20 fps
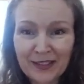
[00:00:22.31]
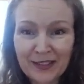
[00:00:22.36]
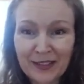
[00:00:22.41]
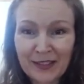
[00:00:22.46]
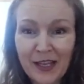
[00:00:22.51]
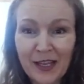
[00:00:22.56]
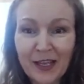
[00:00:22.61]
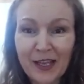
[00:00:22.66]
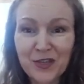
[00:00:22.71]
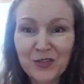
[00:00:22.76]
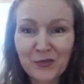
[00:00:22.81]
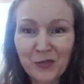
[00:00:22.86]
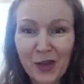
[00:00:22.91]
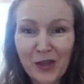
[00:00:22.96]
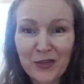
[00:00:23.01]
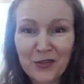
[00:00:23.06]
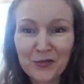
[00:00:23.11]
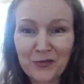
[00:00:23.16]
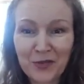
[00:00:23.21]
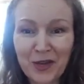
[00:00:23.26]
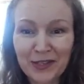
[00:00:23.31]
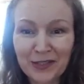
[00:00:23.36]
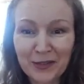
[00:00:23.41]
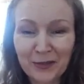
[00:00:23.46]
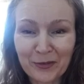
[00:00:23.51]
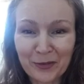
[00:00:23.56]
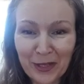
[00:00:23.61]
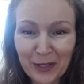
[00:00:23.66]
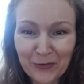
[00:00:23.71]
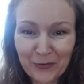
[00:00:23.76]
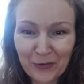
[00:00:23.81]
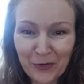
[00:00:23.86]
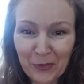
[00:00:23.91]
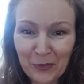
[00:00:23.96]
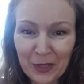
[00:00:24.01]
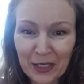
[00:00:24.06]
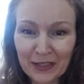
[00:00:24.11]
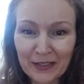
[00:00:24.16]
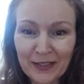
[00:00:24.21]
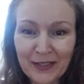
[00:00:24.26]
It's like I'd rather run away
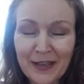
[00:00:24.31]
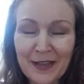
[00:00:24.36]
from it.